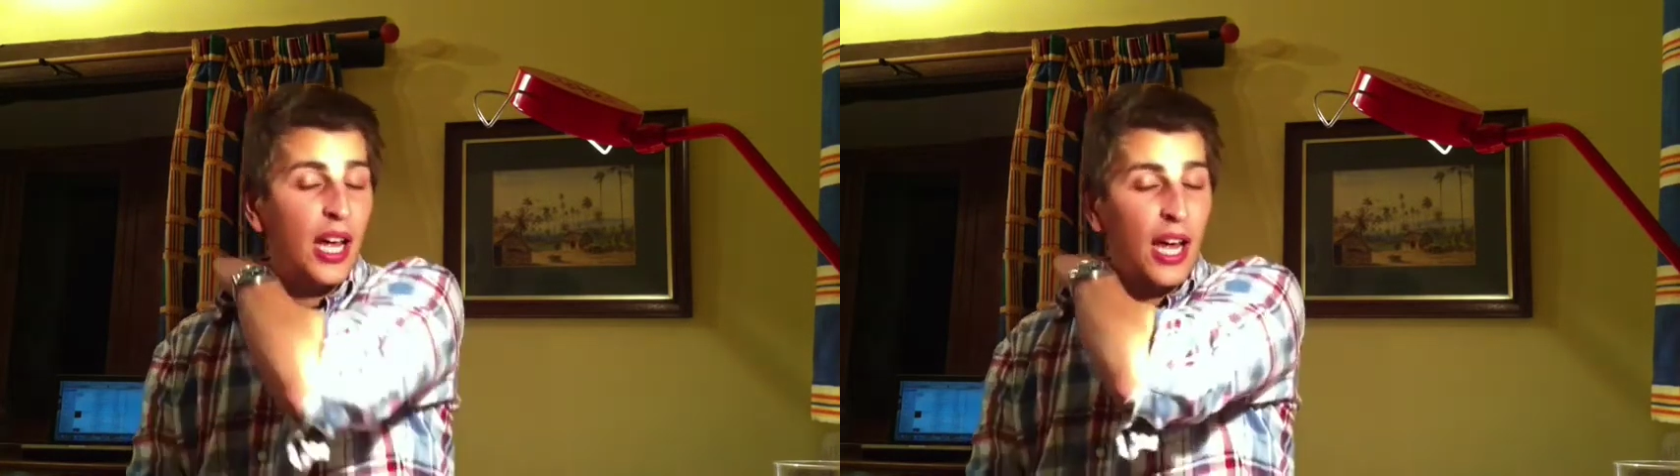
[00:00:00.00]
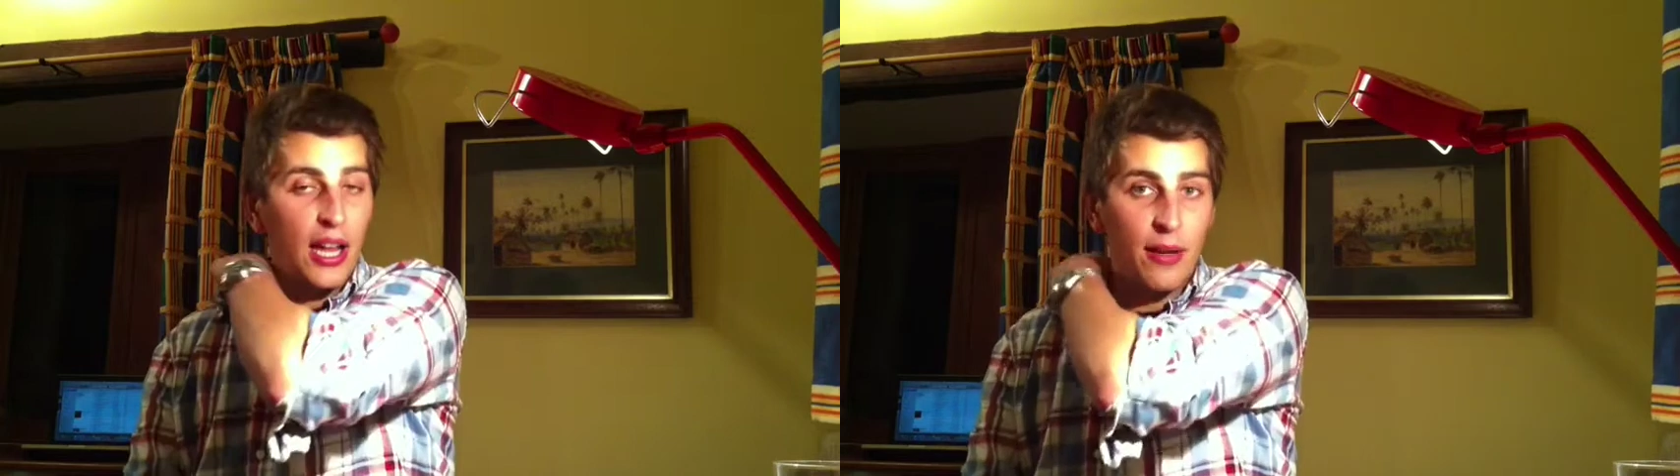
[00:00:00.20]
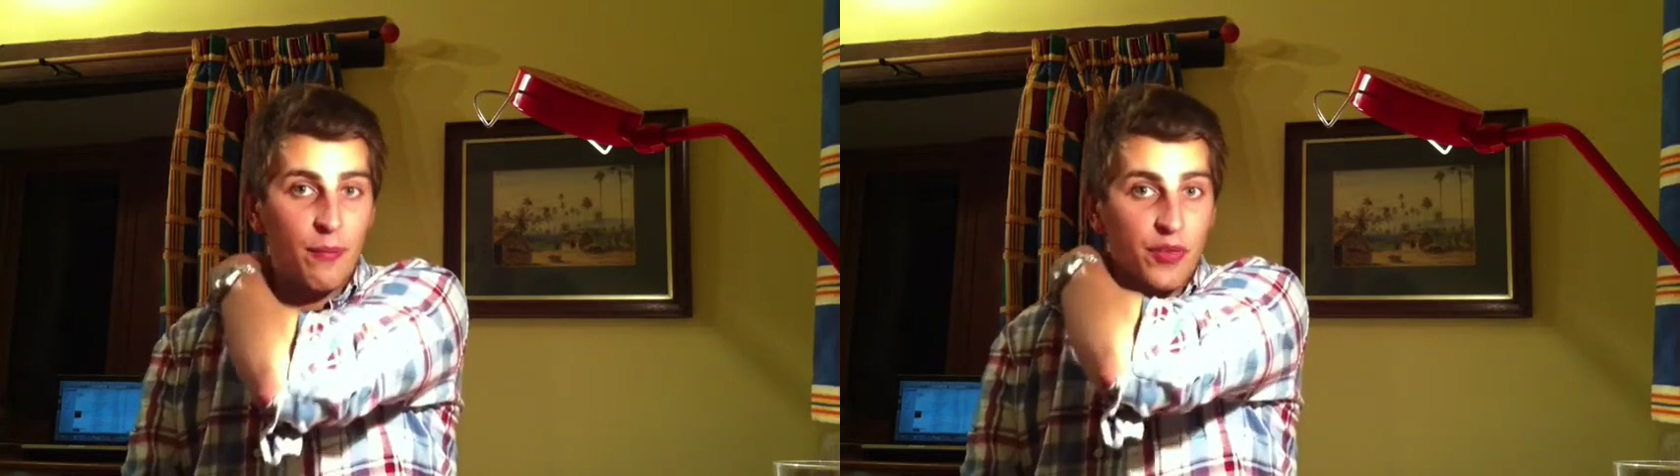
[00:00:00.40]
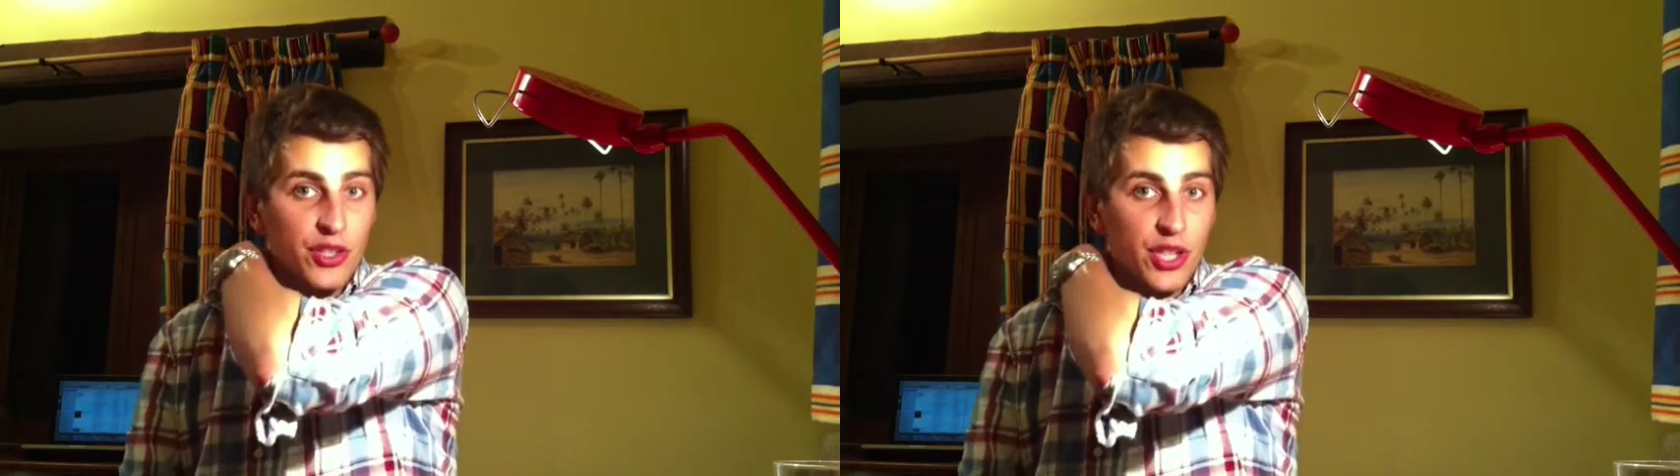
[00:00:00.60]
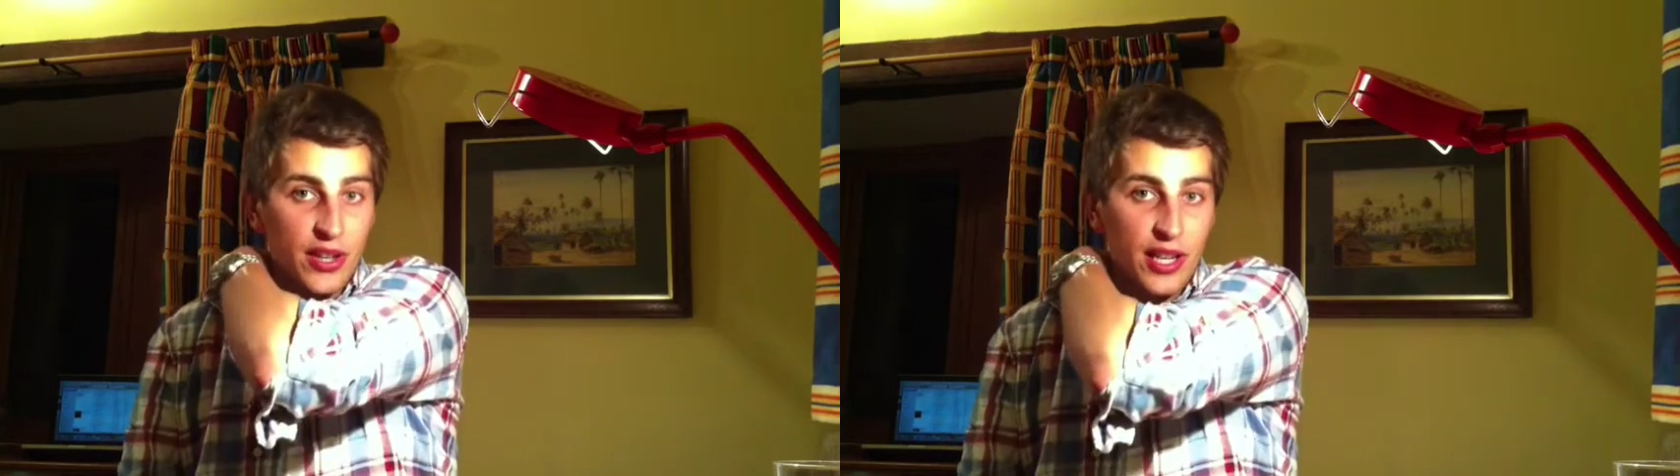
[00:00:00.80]

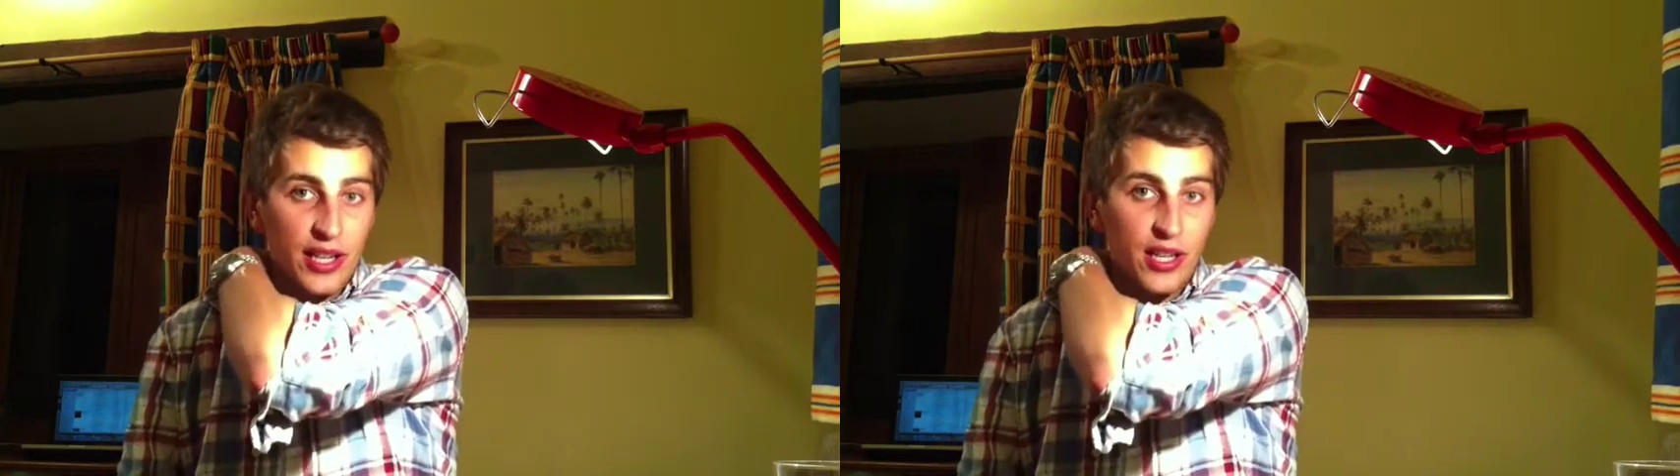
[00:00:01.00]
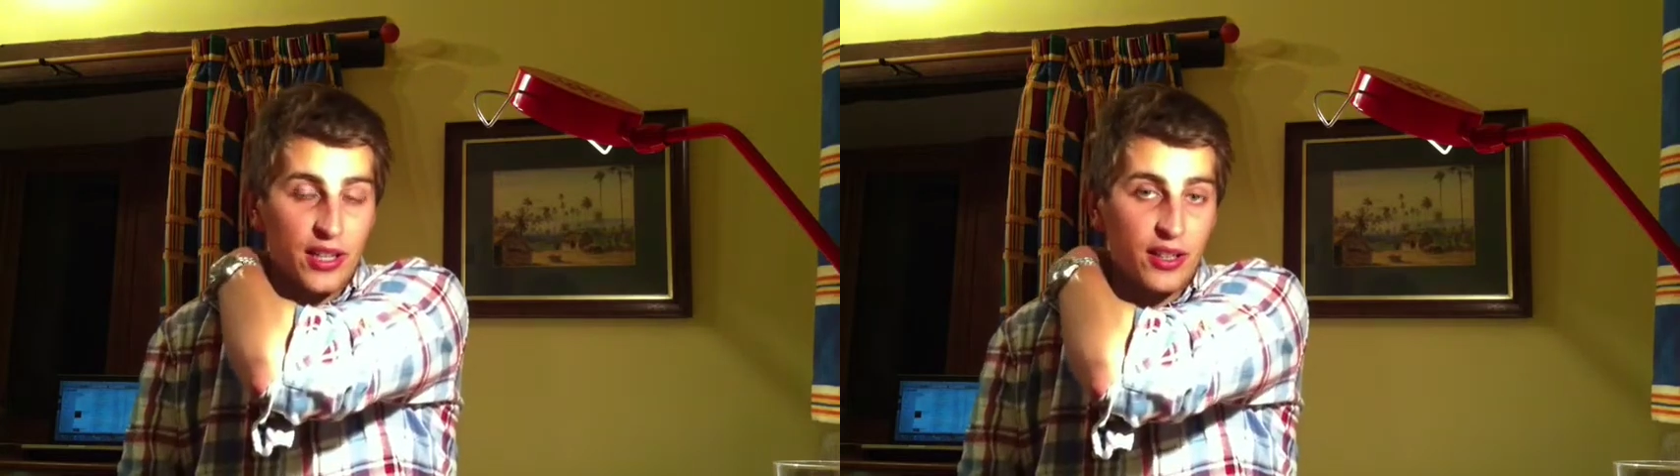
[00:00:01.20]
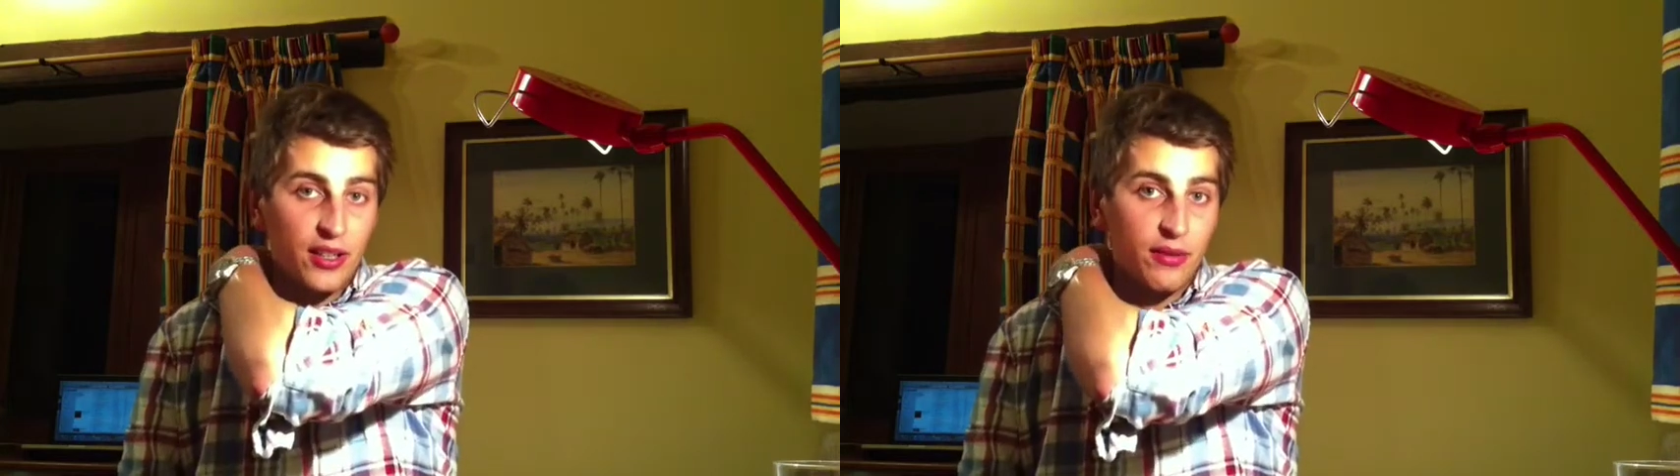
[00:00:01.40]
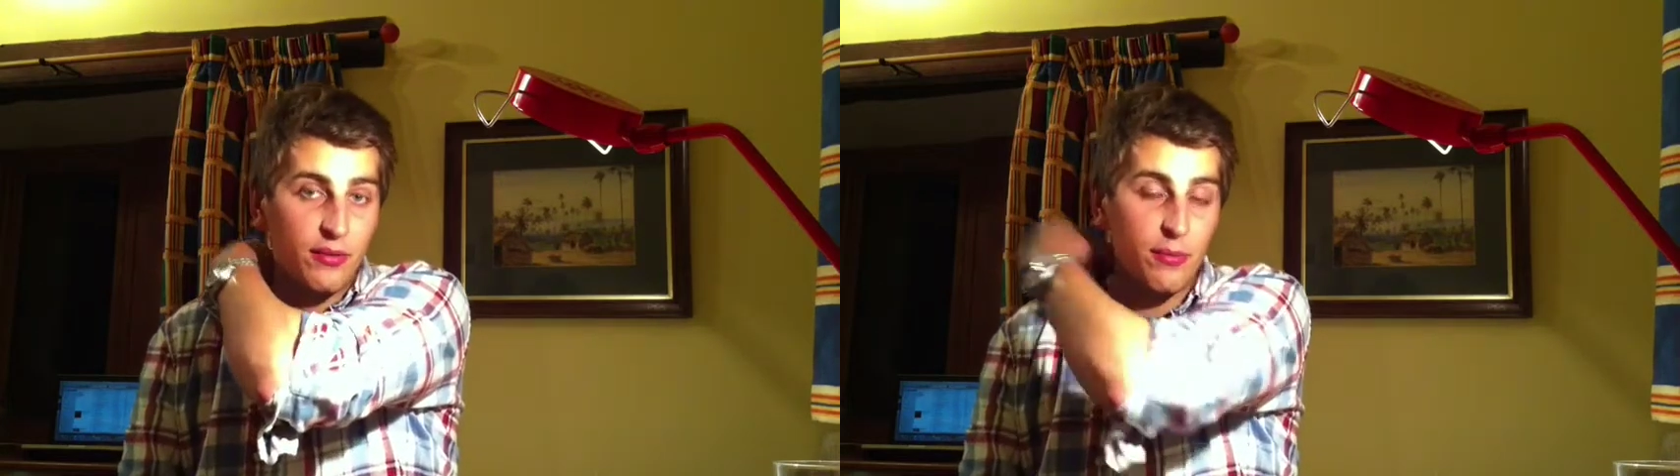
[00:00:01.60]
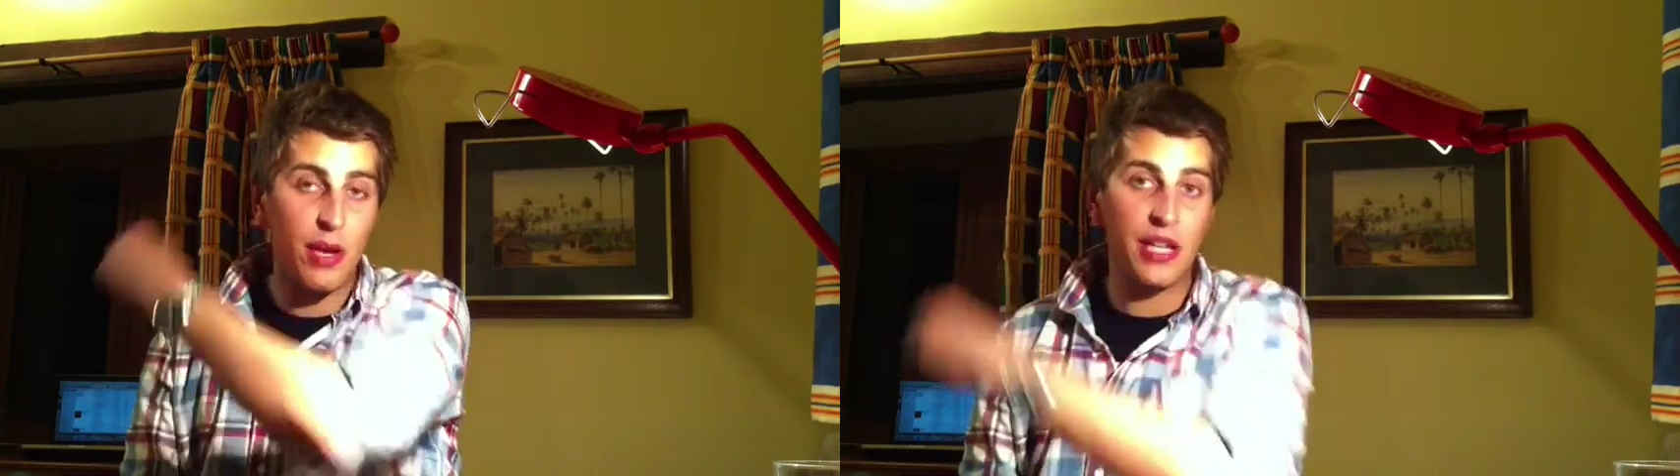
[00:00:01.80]
to then
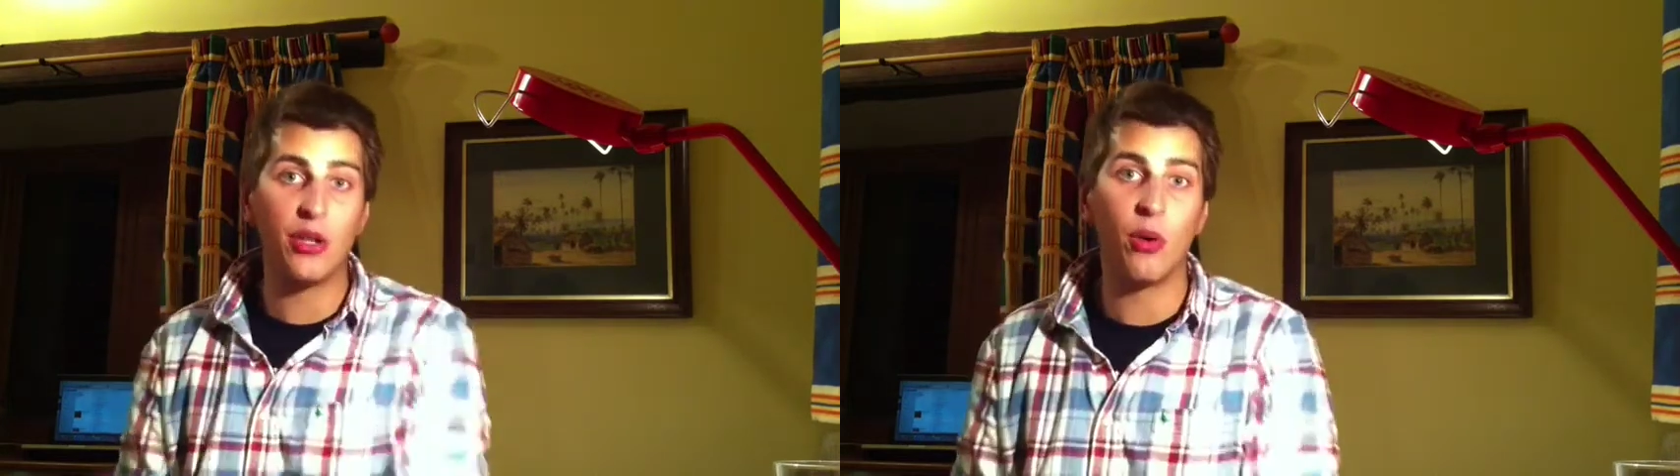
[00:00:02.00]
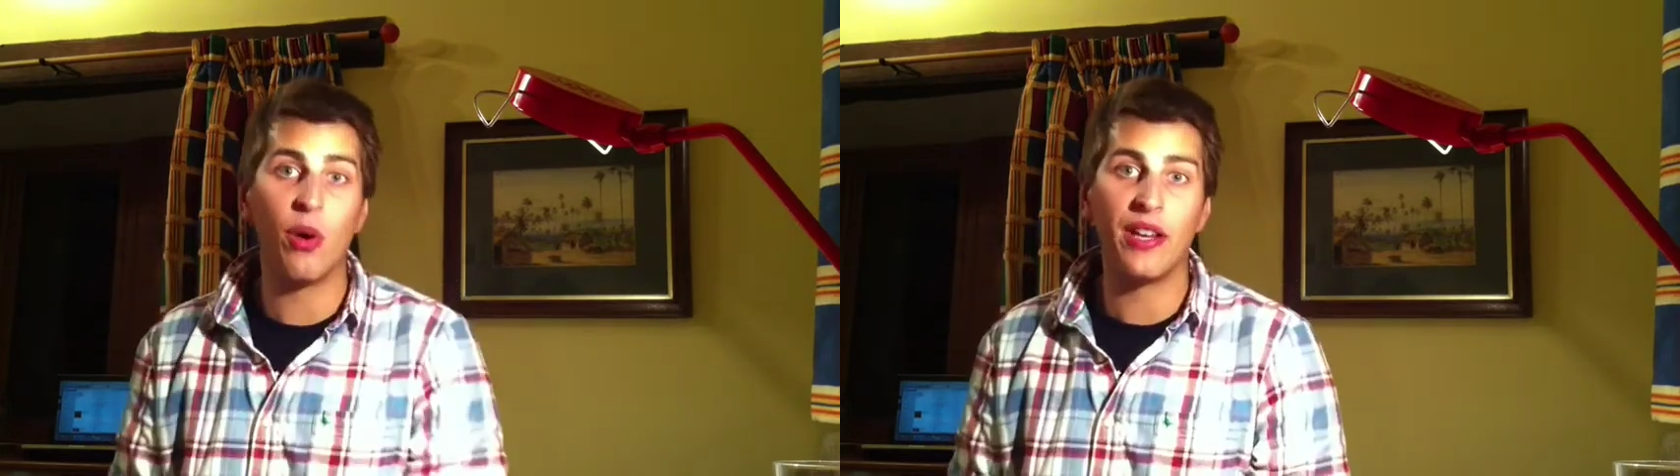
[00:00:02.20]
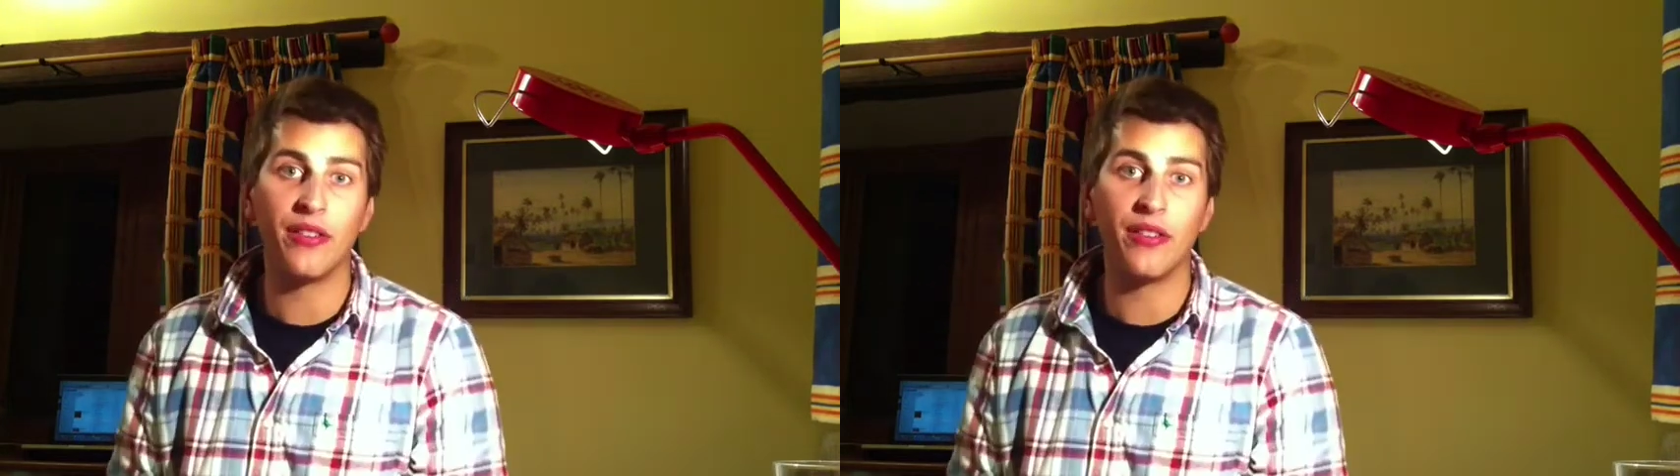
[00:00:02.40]
make your way